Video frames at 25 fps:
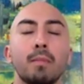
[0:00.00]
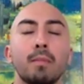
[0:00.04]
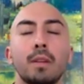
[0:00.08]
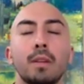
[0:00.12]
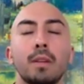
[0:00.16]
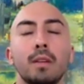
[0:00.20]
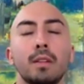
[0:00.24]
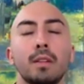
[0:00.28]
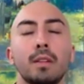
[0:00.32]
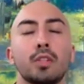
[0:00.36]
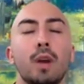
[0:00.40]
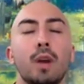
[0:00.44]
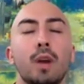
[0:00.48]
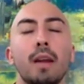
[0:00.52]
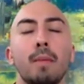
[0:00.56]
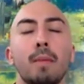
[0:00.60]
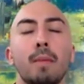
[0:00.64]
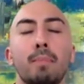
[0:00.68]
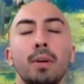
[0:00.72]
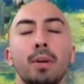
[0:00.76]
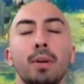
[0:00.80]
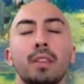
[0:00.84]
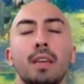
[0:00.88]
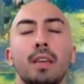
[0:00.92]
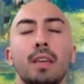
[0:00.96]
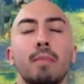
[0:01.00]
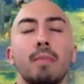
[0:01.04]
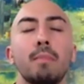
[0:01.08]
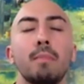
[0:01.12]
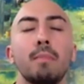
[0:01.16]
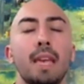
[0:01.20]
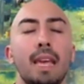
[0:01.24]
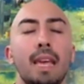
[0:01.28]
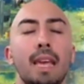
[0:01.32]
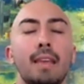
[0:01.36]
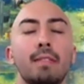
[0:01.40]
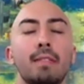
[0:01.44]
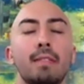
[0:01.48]
try to put them
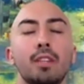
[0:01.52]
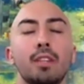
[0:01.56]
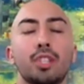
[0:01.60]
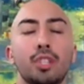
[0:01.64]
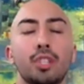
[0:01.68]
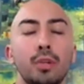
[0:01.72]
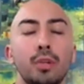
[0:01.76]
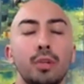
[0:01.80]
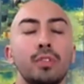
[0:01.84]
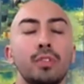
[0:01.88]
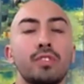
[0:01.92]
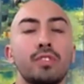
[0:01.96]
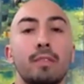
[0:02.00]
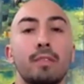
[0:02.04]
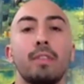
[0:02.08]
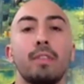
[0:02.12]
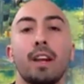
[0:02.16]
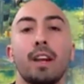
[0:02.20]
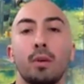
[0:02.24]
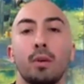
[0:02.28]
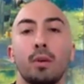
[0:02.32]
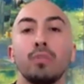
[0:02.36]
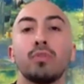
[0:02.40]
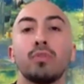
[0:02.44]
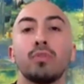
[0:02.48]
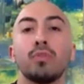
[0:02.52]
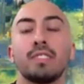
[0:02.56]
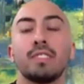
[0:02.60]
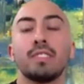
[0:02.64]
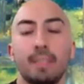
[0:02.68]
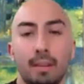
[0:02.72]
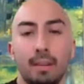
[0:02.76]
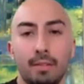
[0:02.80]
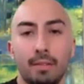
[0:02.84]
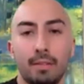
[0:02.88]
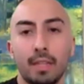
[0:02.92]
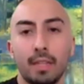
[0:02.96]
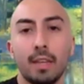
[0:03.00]
in the shoes of like who's
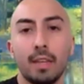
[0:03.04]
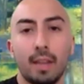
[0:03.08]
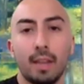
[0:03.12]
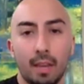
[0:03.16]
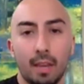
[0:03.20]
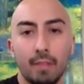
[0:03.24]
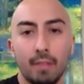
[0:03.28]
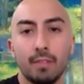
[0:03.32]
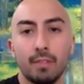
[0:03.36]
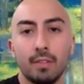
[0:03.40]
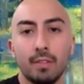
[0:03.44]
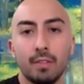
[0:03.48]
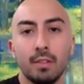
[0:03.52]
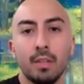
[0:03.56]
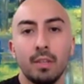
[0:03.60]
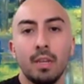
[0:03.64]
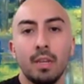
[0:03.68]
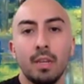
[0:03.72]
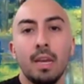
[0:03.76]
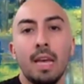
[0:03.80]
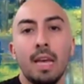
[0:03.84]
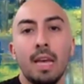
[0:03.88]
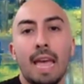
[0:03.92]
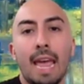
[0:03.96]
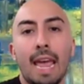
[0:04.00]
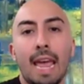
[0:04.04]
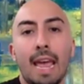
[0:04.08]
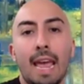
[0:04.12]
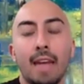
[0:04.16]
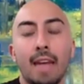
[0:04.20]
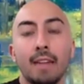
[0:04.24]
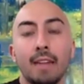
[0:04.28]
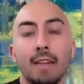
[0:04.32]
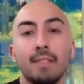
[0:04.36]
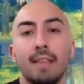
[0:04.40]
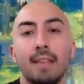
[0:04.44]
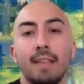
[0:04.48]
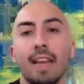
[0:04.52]
receiving the gift
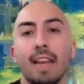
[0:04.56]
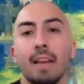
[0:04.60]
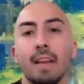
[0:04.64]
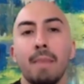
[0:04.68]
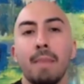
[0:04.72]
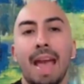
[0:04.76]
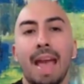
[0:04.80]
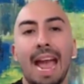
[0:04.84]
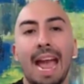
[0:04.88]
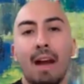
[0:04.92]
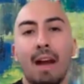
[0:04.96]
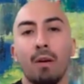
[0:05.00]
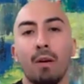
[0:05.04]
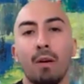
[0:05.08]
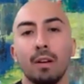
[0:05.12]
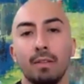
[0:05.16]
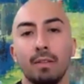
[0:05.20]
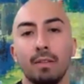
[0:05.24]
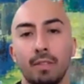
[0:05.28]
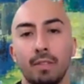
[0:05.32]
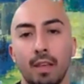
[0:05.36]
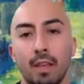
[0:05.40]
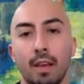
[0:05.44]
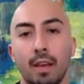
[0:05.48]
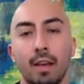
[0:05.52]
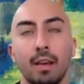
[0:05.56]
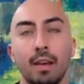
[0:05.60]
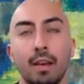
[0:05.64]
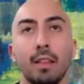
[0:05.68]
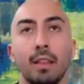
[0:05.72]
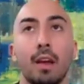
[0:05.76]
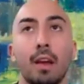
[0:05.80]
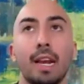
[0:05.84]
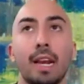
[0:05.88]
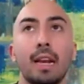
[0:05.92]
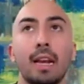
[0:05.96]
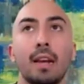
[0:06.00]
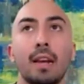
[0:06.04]
and take them out of the
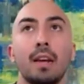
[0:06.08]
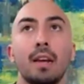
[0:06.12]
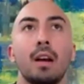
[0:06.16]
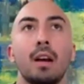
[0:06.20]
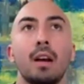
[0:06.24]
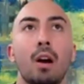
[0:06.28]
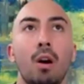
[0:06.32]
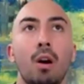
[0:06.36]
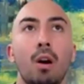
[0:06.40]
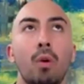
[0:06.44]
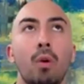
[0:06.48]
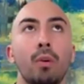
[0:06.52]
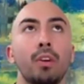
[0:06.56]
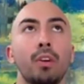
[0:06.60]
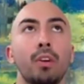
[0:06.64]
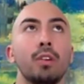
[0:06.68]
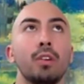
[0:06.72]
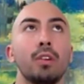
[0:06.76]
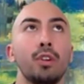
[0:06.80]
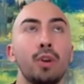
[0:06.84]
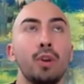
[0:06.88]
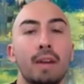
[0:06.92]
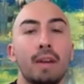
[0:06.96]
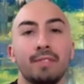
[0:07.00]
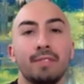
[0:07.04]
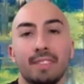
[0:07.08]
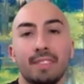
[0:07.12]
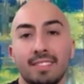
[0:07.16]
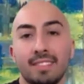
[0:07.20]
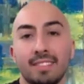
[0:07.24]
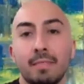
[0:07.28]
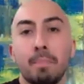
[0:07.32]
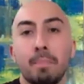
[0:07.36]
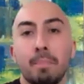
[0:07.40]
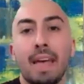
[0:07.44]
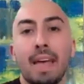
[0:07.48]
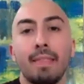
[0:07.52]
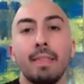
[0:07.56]
like, oh, you have to
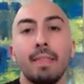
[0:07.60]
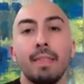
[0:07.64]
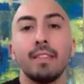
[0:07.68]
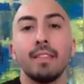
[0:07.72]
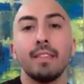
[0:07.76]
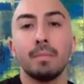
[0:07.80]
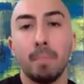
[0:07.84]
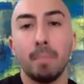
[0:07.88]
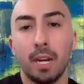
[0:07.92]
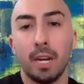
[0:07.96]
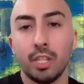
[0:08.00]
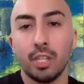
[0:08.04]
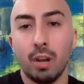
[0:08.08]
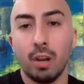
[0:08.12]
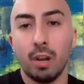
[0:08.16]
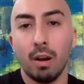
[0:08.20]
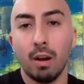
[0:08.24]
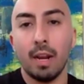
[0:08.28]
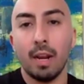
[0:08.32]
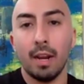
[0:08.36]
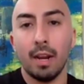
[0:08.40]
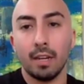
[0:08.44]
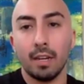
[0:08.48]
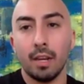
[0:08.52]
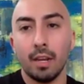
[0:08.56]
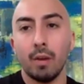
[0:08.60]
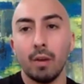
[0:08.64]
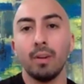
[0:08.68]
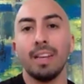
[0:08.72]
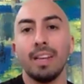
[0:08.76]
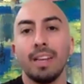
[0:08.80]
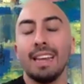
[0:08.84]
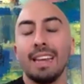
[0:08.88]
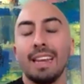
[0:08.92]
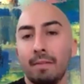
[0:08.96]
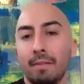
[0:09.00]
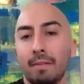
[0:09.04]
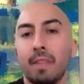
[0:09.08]
spend this much on Cutco to
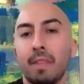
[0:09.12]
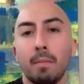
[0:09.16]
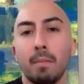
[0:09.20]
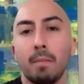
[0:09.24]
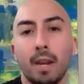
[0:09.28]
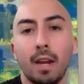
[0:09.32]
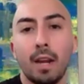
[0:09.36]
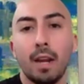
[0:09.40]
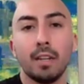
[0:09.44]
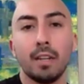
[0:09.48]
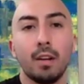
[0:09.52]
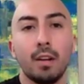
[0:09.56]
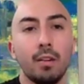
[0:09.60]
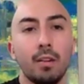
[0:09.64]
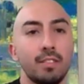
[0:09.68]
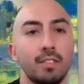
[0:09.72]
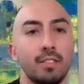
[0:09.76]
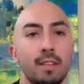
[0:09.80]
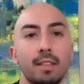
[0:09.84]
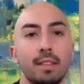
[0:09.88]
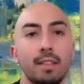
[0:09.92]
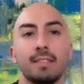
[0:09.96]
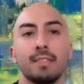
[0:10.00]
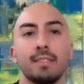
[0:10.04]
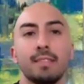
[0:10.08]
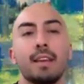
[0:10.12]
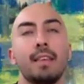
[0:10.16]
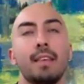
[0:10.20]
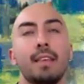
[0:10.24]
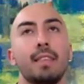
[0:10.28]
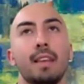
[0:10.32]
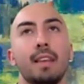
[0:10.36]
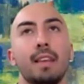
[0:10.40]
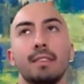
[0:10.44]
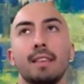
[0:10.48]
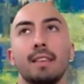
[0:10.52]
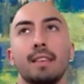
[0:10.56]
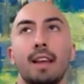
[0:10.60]
gift them Cutco, because then they say
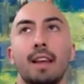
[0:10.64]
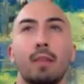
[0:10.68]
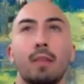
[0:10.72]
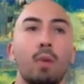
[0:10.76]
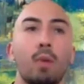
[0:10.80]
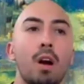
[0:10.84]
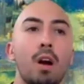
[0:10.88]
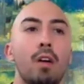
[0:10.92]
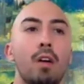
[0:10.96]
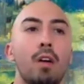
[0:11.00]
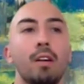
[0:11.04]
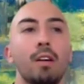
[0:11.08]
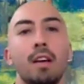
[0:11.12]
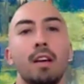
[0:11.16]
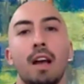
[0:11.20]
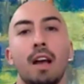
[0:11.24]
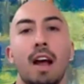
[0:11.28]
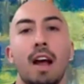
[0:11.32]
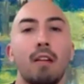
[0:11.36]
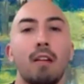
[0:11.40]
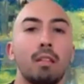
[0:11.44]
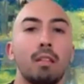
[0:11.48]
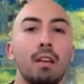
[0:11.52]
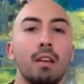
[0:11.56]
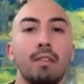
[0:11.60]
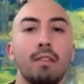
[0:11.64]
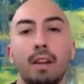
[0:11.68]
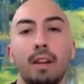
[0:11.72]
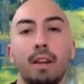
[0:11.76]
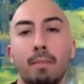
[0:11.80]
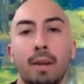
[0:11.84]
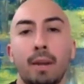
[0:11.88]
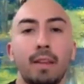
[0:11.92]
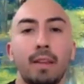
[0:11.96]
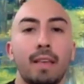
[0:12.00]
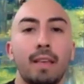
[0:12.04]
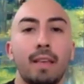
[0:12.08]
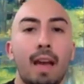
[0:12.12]
things like, well, I don't love
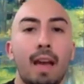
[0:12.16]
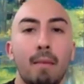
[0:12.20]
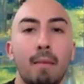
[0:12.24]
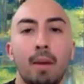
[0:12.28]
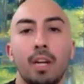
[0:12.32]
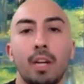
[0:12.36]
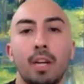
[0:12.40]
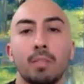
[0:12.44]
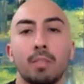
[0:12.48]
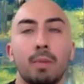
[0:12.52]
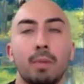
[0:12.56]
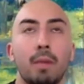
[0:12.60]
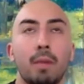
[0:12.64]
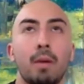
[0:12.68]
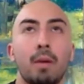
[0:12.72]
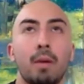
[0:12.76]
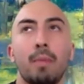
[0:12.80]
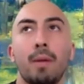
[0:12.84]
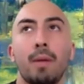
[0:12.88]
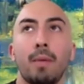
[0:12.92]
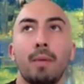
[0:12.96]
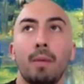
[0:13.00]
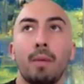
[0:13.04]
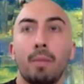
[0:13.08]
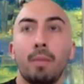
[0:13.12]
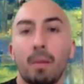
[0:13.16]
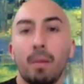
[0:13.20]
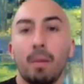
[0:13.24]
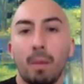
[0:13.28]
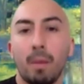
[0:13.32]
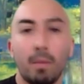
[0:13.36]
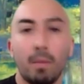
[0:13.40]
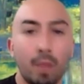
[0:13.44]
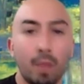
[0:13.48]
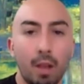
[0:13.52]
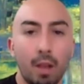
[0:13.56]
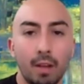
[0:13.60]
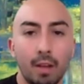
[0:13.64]
anybody that much, blah blah blah blah blah blah
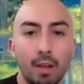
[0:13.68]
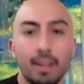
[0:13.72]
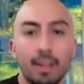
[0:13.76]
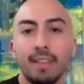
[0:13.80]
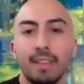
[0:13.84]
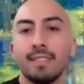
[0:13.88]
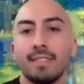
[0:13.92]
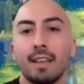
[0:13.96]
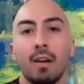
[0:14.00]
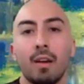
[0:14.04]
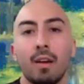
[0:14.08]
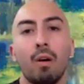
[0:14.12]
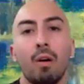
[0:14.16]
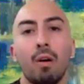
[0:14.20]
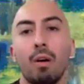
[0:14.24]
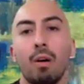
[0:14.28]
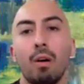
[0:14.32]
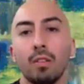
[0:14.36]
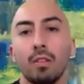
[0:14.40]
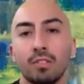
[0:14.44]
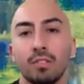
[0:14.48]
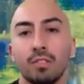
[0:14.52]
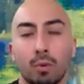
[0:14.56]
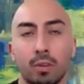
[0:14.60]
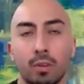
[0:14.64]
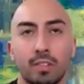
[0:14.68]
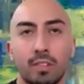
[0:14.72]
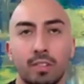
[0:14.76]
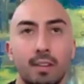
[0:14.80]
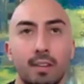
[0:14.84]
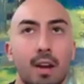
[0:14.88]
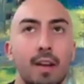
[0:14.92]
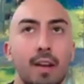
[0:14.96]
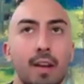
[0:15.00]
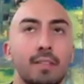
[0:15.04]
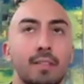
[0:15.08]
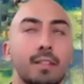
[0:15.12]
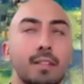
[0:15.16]
blah, and they say all sorts of
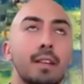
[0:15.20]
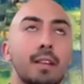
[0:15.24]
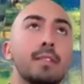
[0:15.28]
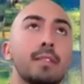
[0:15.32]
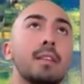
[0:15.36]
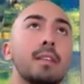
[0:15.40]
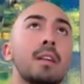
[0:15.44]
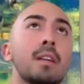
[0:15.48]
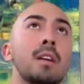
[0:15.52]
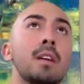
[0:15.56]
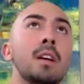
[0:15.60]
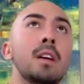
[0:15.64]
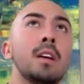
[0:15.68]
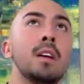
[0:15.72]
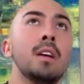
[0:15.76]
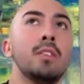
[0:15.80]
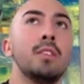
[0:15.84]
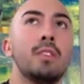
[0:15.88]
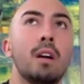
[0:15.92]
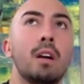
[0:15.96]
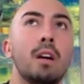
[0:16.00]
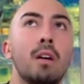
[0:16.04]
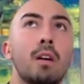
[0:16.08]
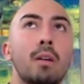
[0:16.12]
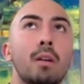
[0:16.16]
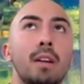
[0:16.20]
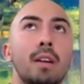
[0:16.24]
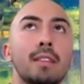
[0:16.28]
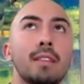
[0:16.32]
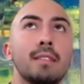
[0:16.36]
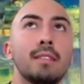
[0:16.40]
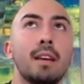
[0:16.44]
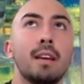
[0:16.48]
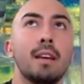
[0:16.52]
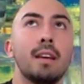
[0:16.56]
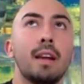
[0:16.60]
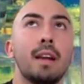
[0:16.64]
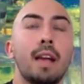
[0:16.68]
nonsense. So it's
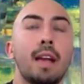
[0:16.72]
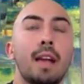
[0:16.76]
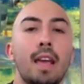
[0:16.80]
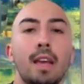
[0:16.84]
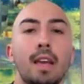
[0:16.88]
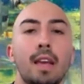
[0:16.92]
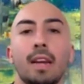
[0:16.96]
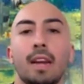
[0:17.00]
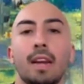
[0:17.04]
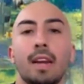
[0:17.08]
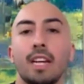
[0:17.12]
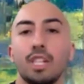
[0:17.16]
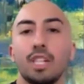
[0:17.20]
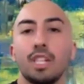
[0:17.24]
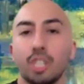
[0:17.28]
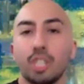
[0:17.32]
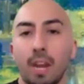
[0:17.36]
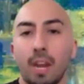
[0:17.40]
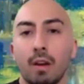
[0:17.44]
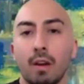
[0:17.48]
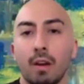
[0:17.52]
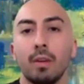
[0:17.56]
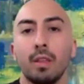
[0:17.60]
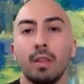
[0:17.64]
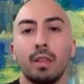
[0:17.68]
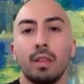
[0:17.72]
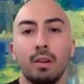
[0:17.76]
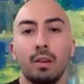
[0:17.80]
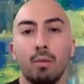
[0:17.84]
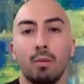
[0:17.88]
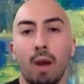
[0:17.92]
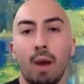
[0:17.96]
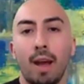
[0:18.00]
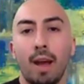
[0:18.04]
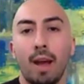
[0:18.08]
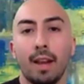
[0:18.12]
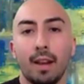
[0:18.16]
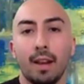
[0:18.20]
like, hey, can I share with you
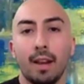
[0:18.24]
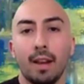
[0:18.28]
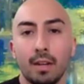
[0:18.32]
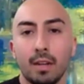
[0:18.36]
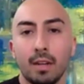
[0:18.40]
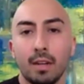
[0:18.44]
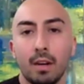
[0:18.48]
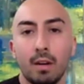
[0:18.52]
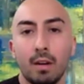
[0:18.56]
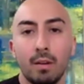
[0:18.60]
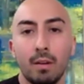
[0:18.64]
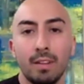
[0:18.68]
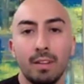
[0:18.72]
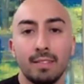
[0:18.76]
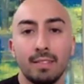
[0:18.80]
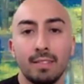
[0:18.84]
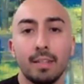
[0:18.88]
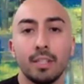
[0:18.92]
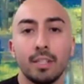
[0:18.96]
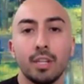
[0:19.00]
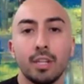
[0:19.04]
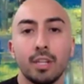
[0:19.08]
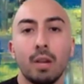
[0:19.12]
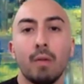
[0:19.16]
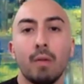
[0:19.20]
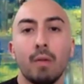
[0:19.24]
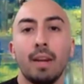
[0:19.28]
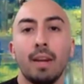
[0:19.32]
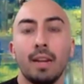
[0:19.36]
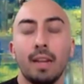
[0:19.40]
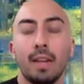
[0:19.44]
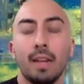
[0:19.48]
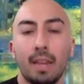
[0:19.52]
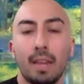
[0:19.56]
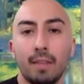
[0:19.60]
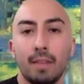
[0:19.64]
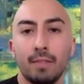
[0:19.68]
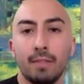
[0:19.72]
why Cutco is such a great
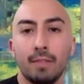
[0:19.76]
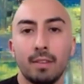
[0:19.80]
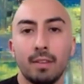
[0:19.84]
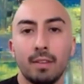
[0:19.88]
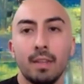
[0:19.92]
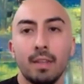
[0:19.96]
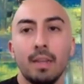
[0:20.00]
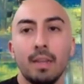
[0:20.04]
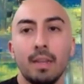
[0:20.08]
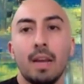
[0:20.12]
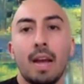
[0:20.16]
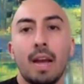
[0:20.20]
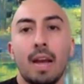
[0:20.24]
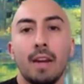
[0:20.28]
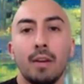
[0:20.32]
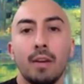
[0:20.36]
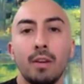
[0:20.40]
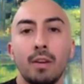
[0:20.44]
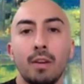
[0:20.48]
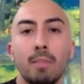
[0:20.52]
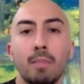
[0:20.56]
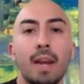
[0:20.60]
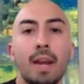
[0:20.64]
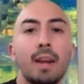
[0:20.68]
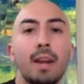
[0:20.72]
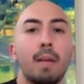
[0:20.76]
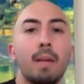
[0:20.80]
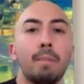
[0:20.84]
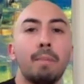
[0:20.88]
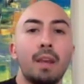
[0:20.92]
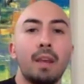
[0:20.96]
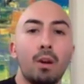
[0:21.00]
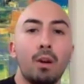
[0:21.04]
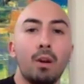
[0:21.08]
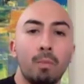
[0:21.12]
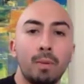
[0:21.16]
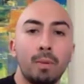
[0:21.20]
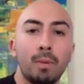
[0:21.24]
gift? I know you might not be
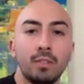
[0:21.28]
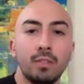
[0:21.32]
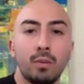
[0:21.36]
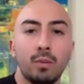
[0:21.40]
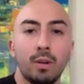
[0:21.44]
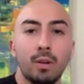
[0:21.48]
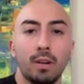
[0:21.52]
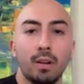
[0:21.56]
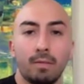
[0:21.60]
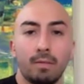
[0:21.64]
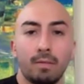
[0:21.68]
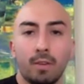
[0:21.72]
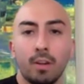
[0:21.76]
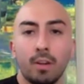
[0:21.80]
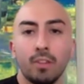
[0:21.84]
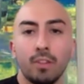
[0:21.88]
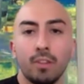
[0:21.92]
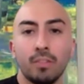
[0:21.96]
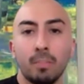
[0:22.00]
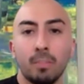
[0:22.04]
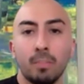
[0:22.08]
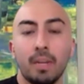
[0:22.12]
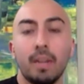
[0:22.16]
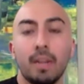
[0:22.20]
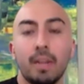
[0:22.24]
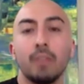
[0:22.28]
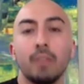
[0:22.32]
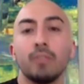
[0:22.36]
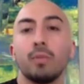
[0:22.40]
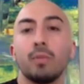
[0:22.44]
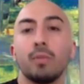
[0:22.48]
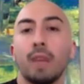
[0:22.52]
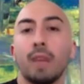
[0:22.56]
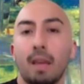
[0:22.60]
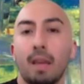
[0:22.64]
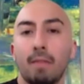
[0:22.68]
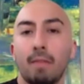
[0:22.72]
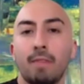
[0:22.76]
open to it at first, but here's what
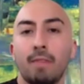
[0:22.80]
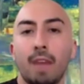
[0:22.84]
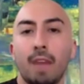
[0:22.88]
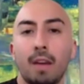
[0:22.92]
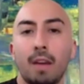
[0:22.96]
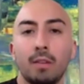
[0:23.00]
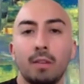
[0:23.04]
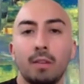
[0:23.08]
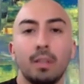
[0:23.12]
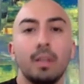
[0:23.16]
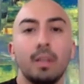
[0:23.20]
I found.